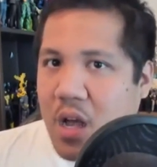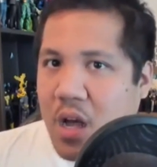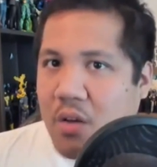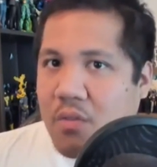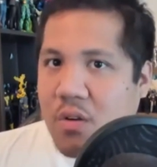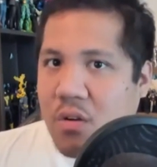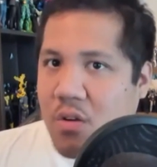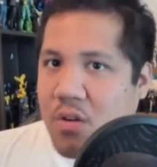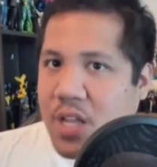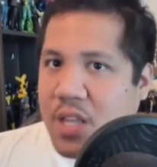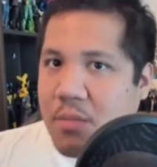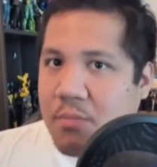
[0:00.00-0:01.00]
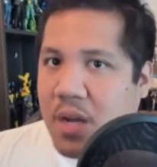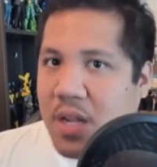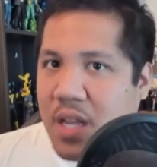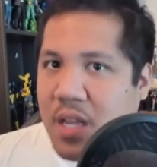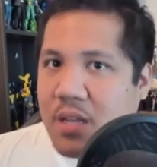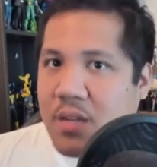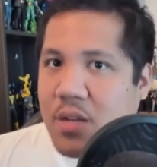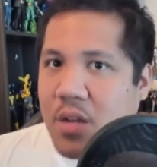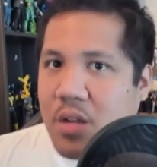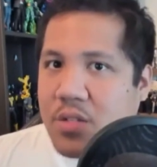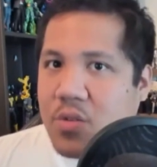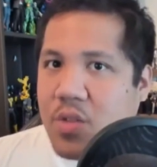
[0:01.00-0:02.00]
of earning the money
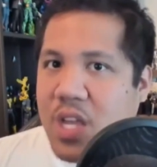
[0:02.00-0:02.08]
so